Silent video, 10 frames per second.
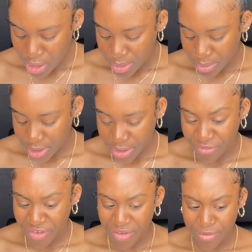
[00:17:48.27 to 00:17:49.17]
What's your
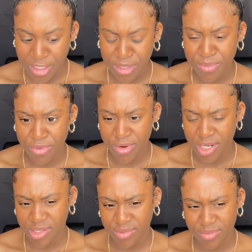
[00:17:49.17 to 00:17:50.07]
favorite
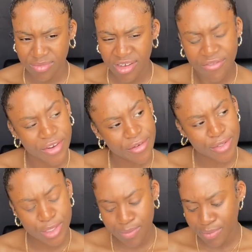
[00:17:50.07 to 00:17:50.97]
sport? My
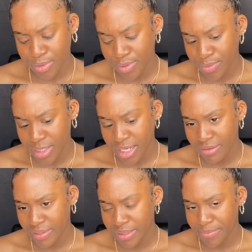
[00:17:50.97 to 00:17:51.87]
favorite sport would
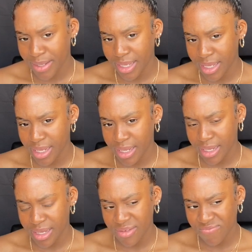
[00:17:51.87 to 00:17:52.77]
have to
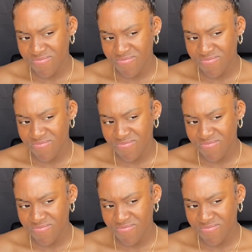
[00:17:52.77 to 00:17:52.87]
be...